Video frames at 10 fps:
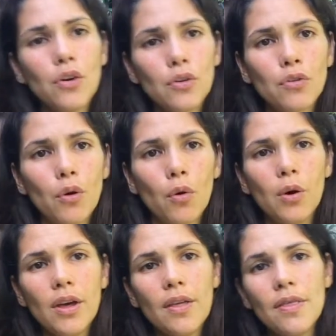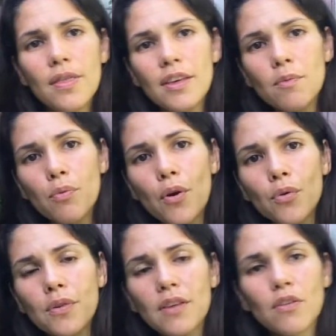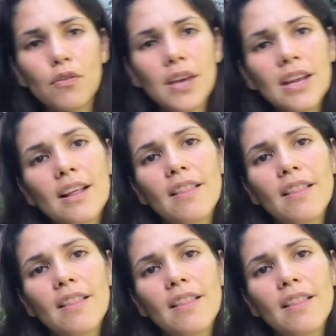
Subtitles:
So this process of hitting